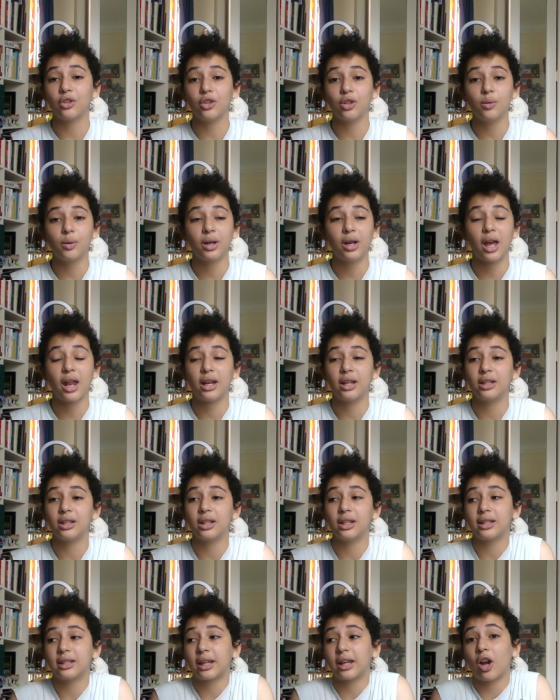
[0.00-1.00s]
do it, and
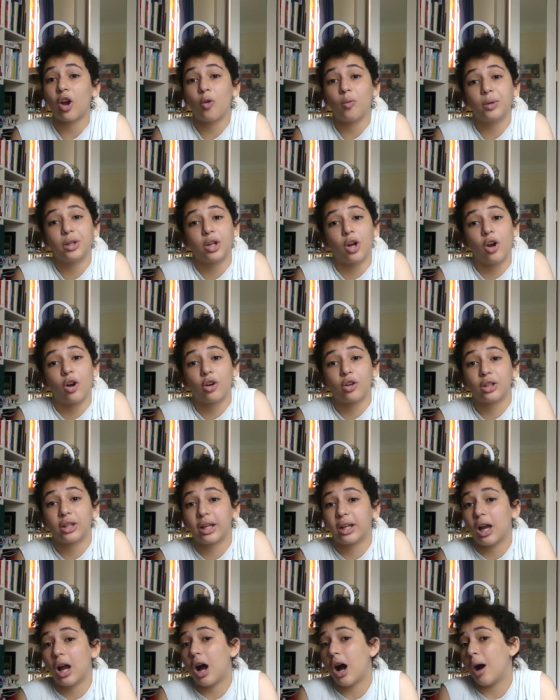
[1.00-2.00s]
it's like a really hard,
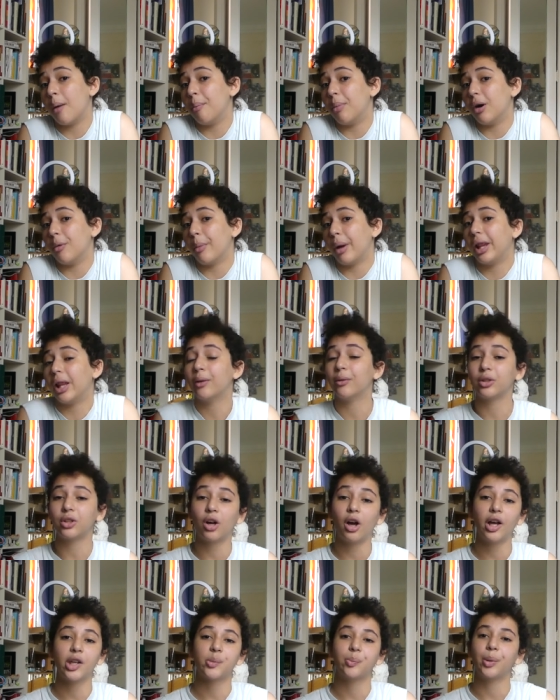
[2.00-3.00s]
like, above my level
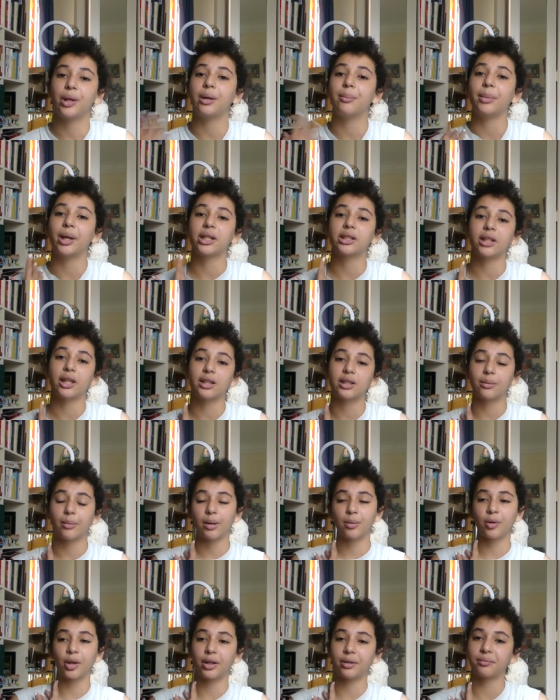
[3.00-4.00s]
toss, but it makes sense to
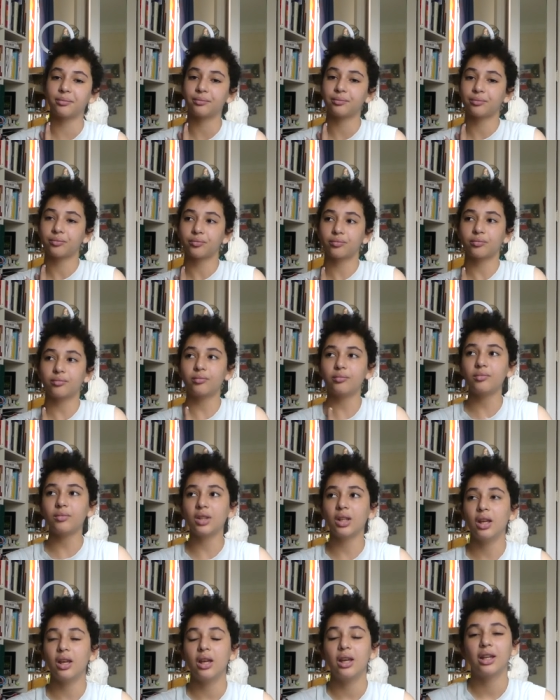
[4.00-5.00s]
my brain.
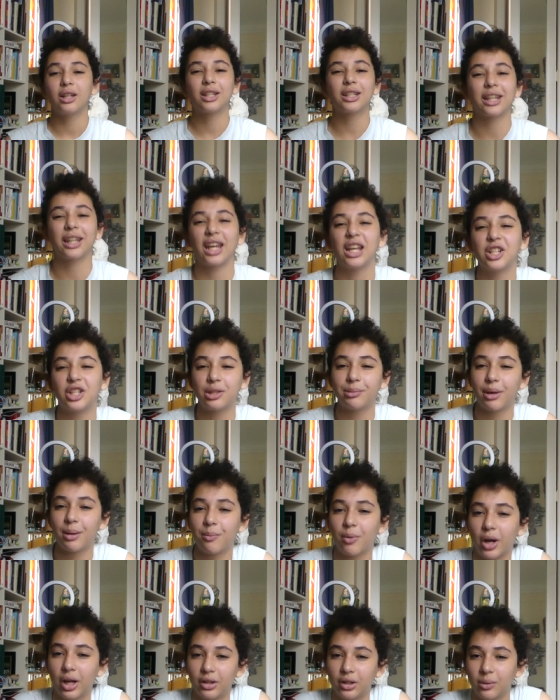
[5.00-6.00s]
Just like, it's just my
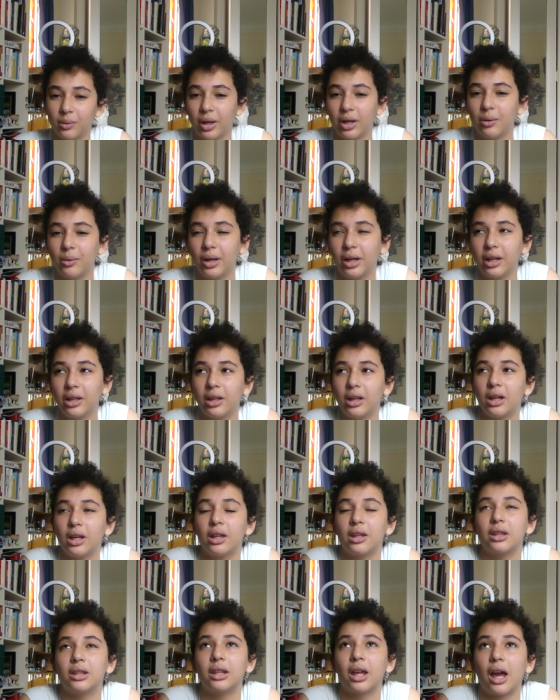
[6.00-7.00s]
brain the right way,
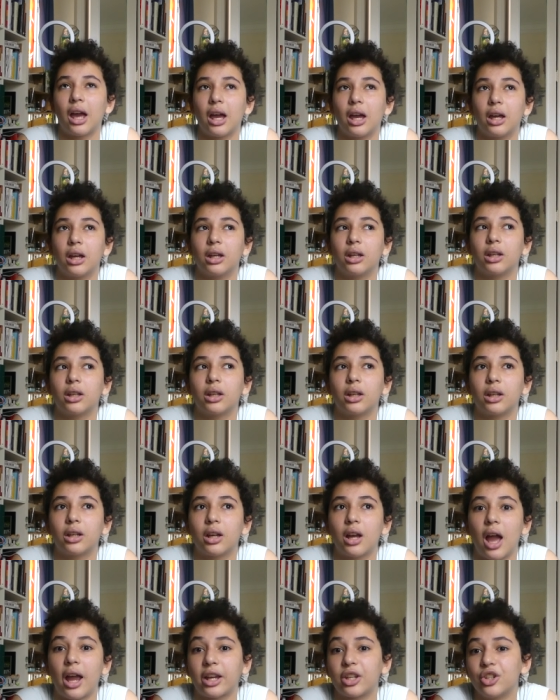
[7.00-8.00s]
that
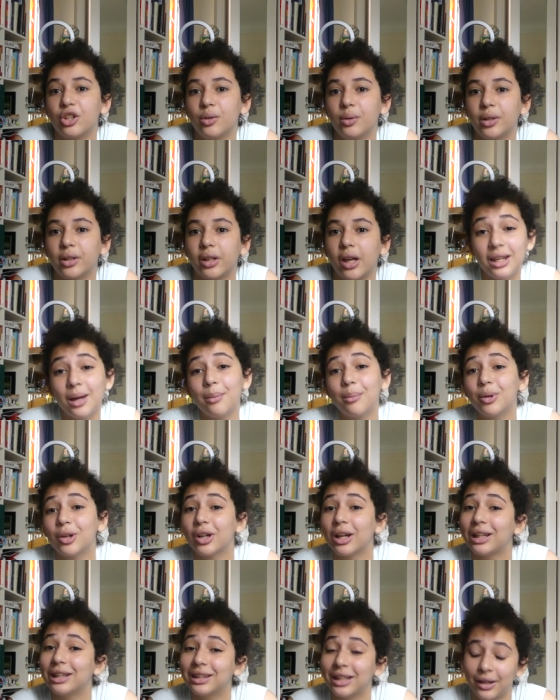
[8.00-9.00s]
I can do it. Number
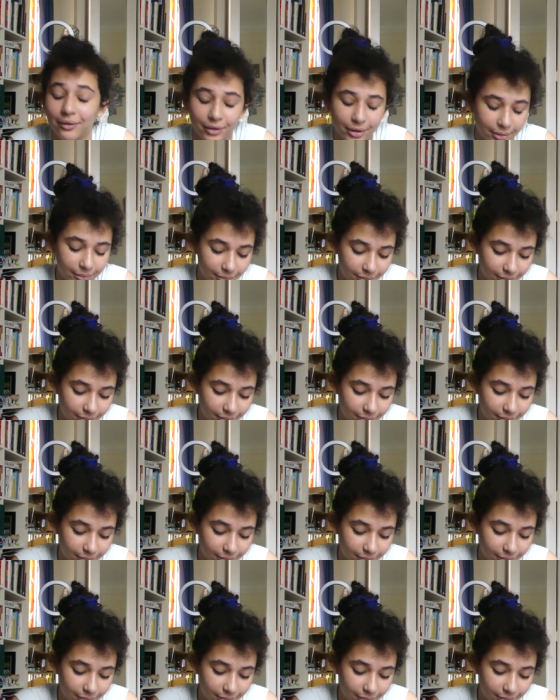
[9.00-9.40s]
11.